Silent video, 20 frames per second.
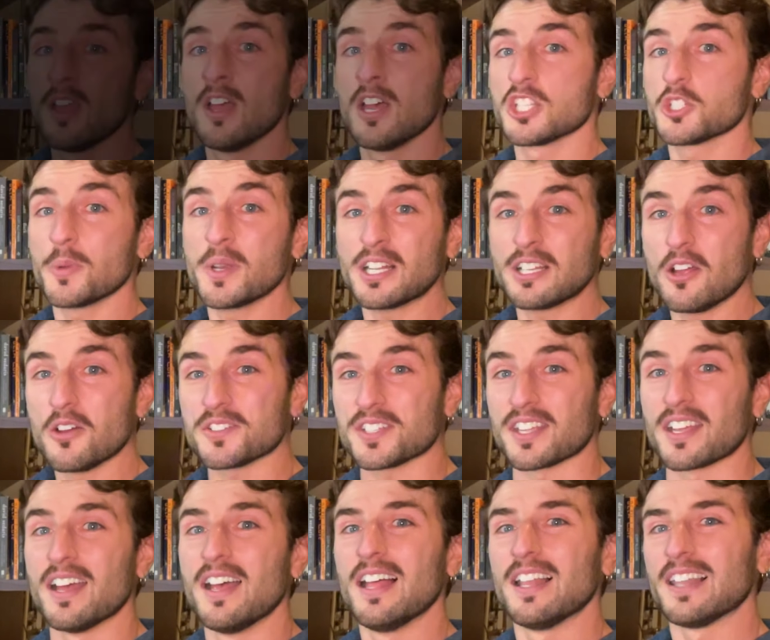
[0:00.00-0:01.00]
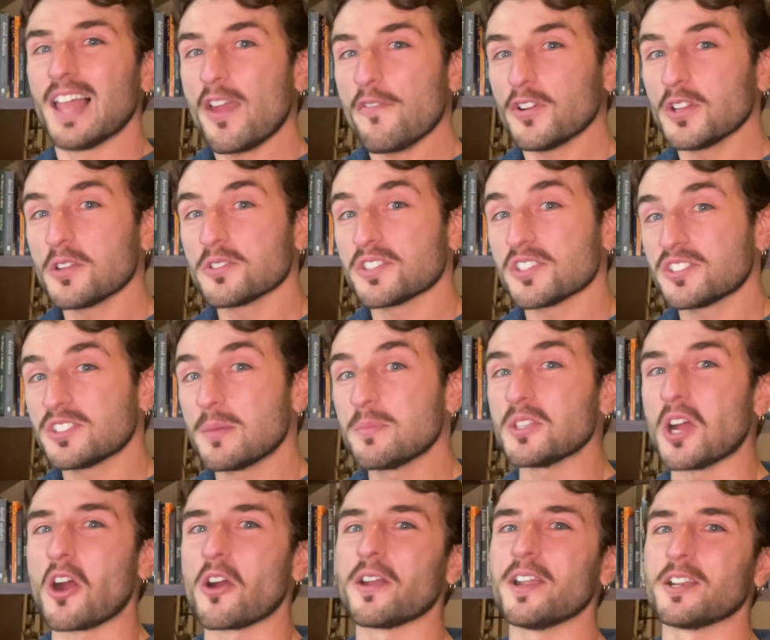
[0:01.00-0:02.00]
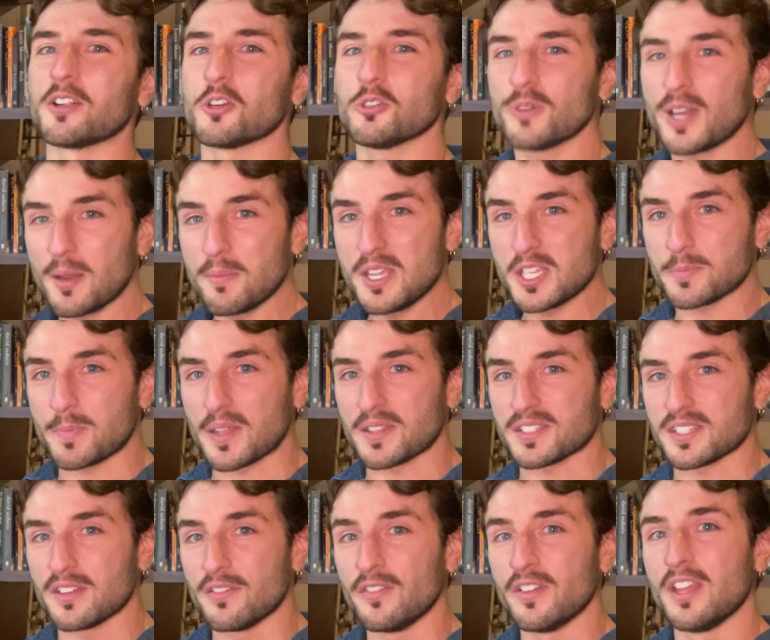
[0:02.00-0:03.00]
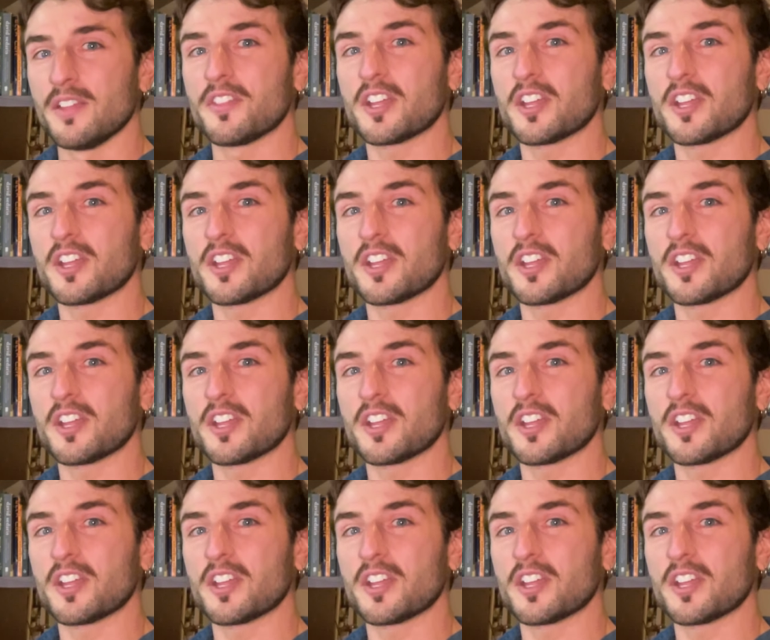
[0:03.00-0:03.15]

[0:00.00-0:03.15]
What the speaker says: So in closing, Life Alert systems are incredibly expensive,